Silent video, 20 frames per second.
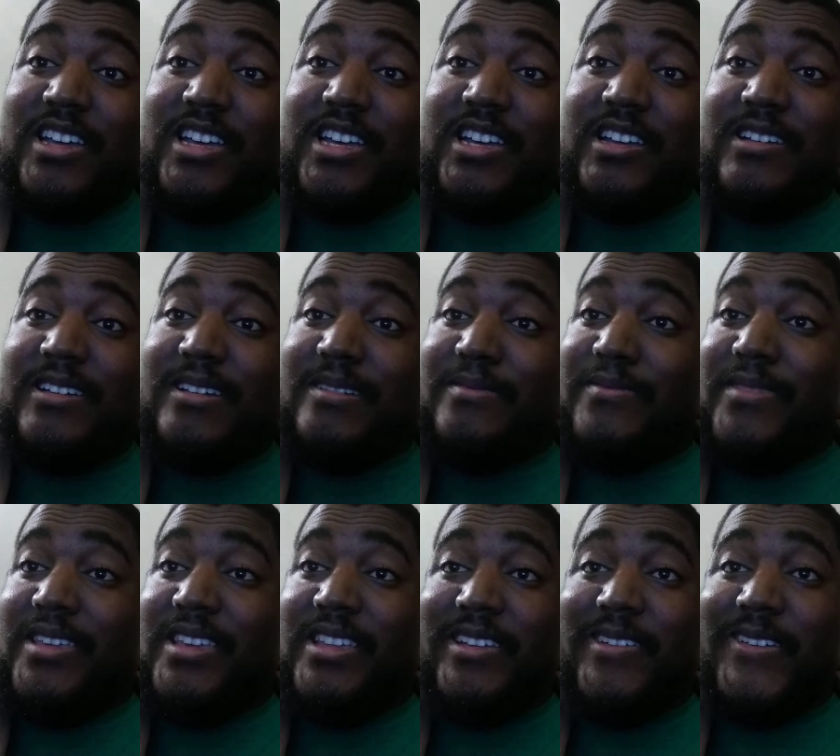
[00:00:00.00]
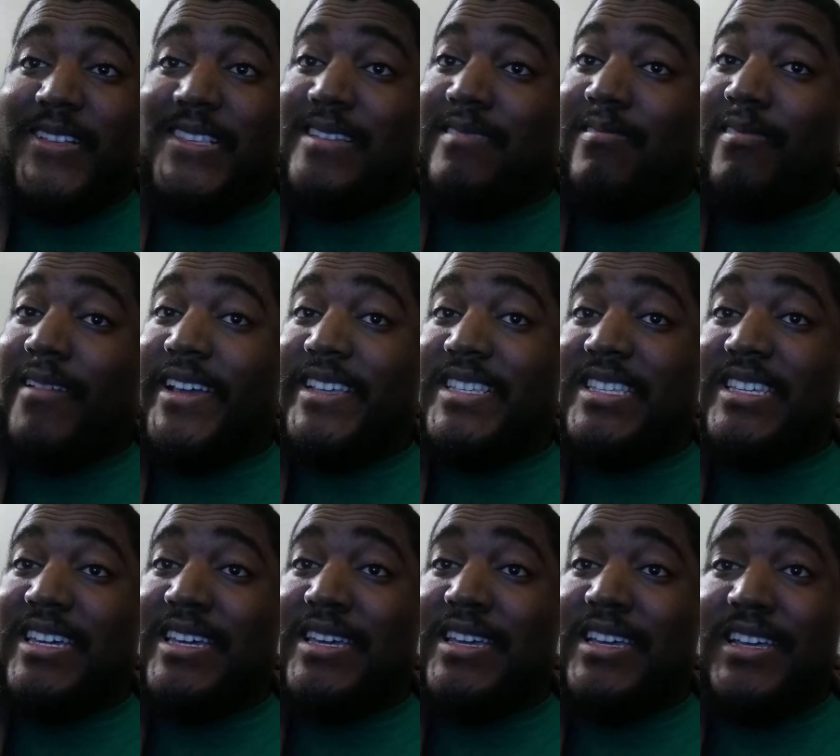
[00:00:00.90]
Um, you know, it's
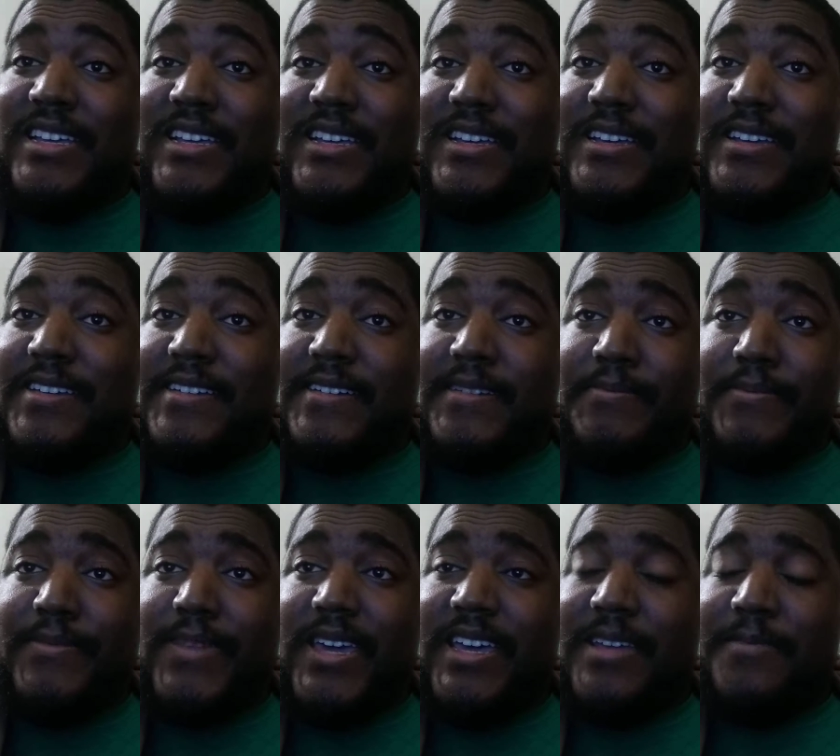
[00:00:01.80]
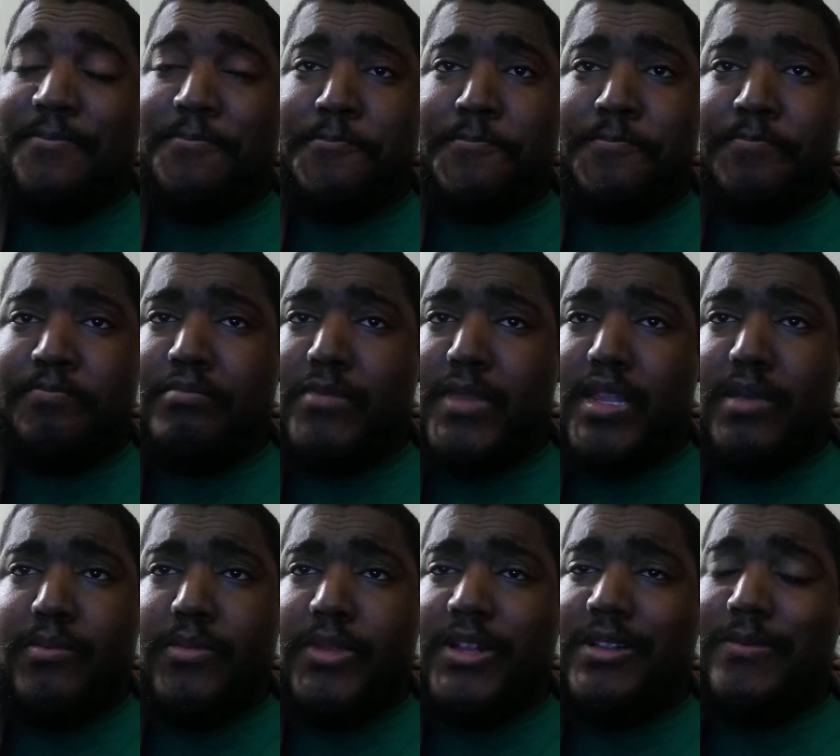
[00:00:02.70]
crazy. Uh, man,
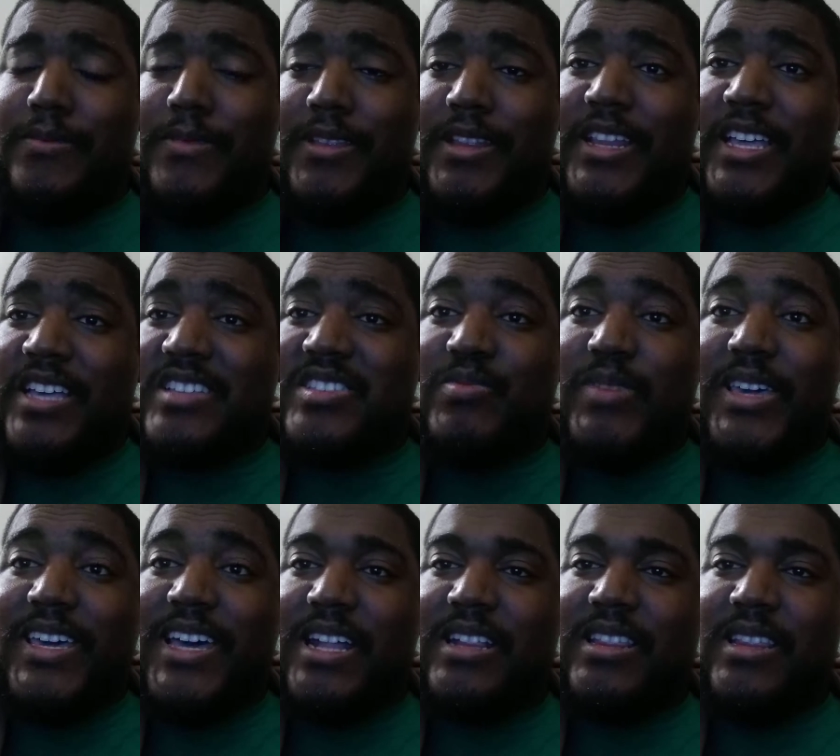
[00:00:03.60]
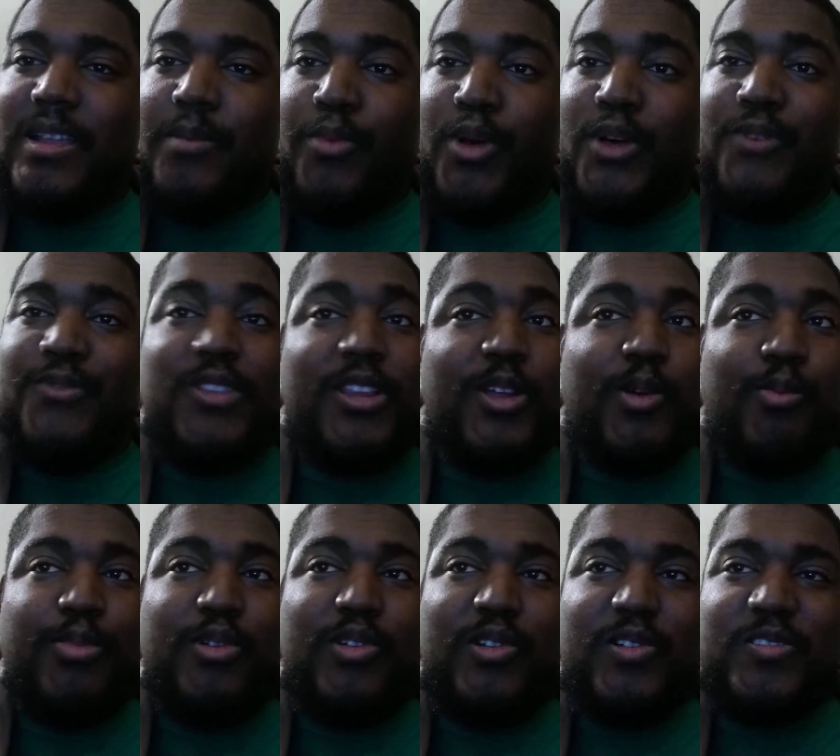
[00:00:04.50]
Next, we got the Buffalo
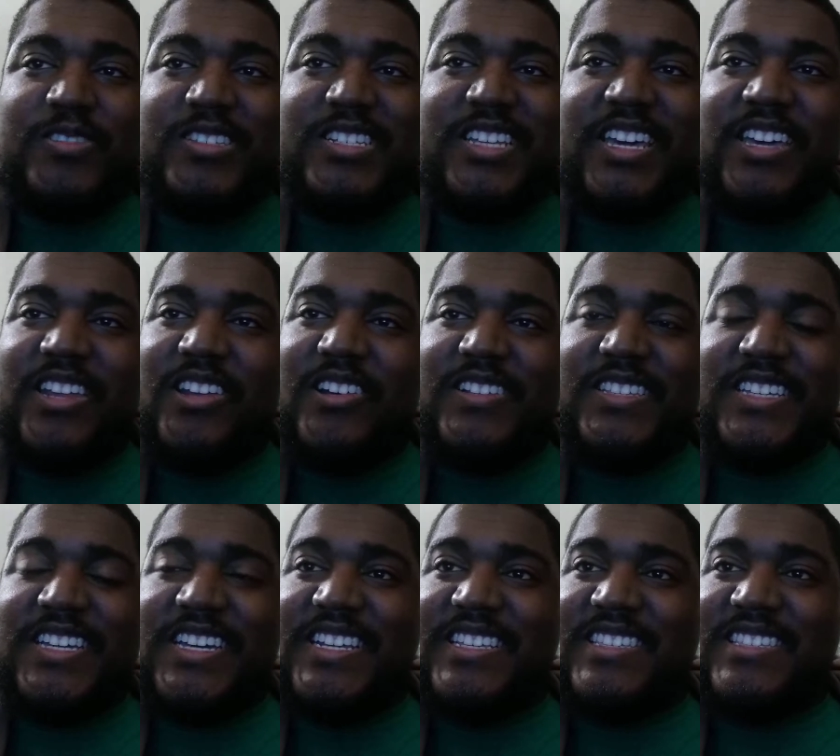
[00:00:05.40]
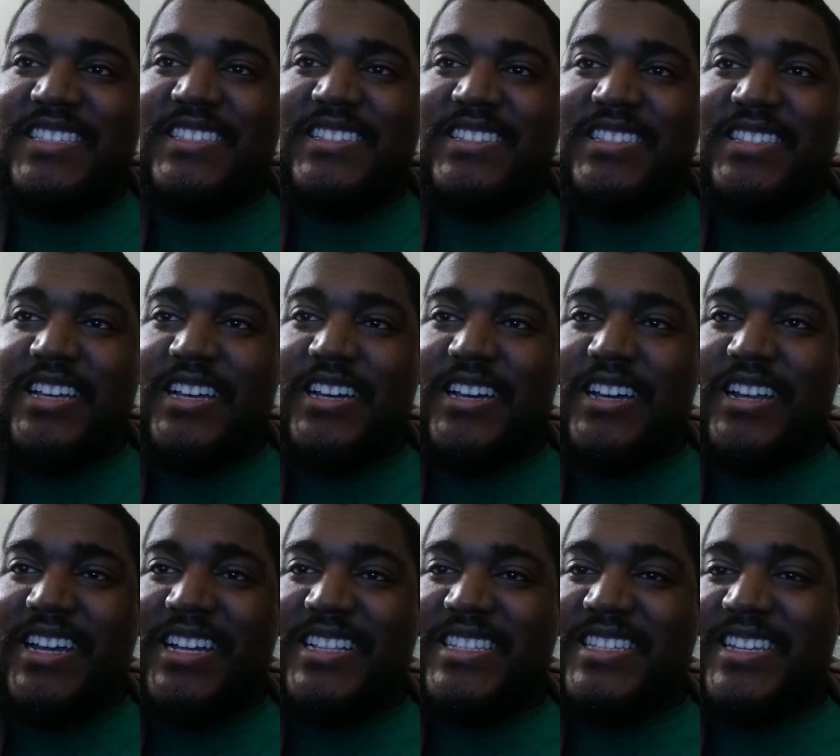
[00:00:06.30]
Bulls taking on Tennessee, uh,
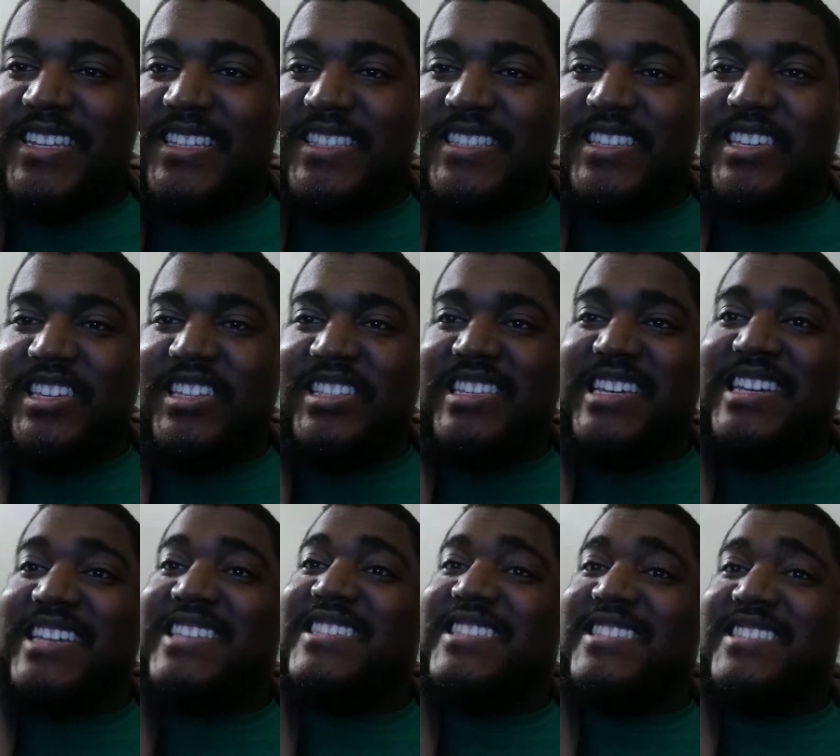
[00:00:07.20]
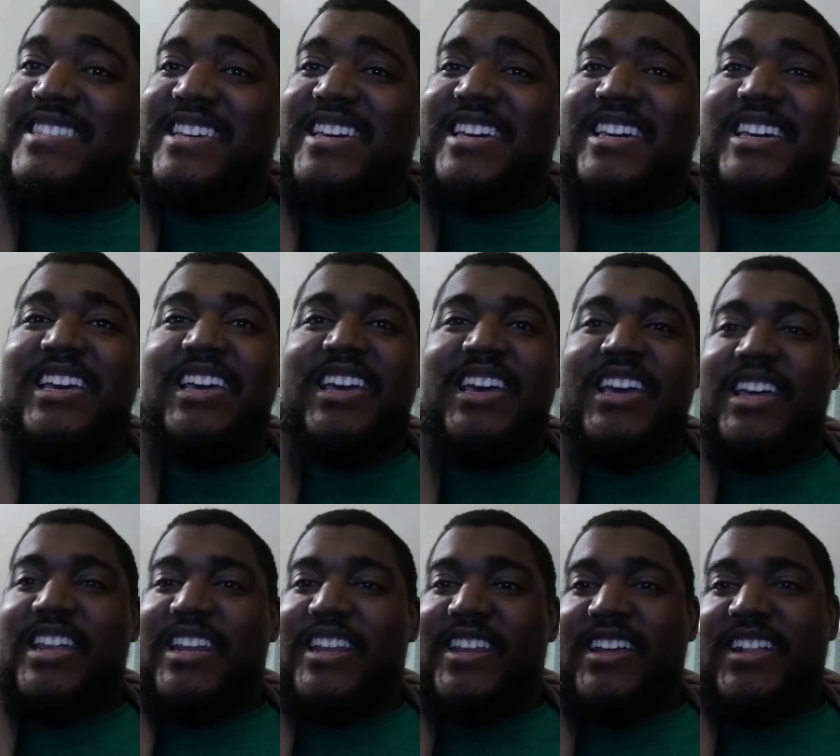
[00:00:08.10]
not Tennessee, Texas Tech.
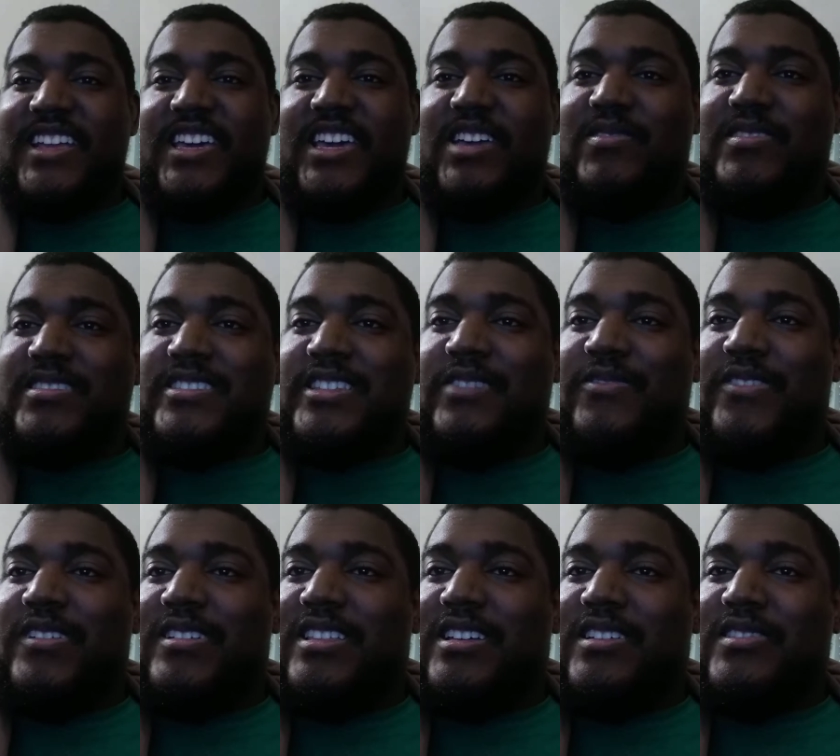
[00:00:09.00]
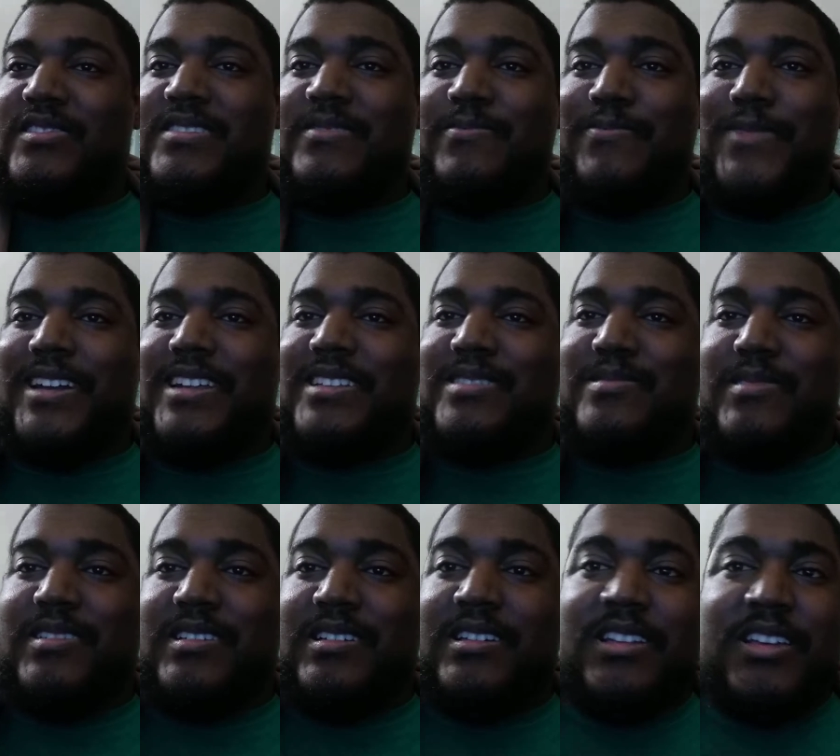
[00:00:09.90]
And that game wasn't even close. Might as
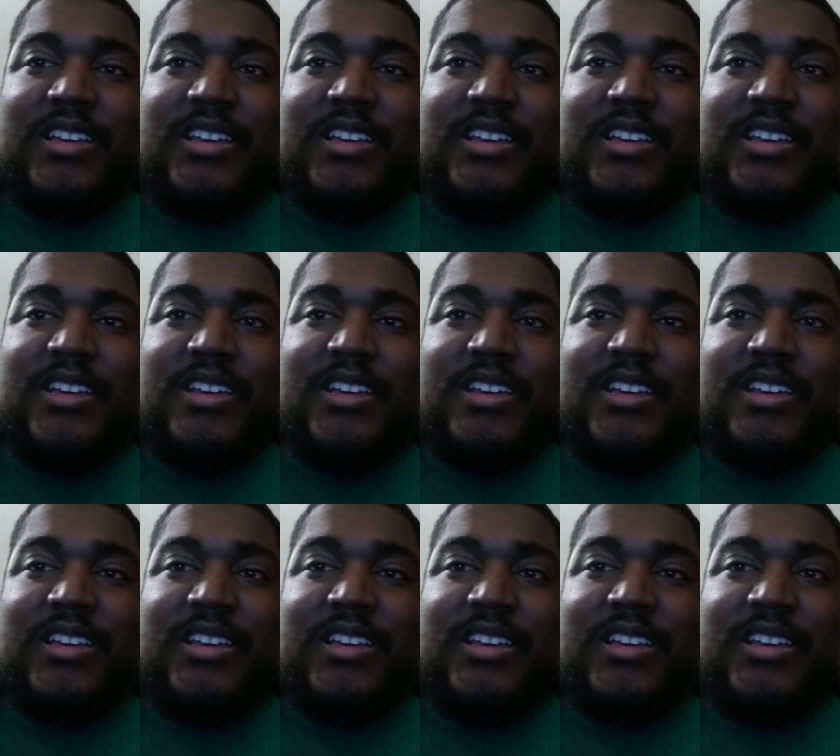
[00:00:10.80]
well.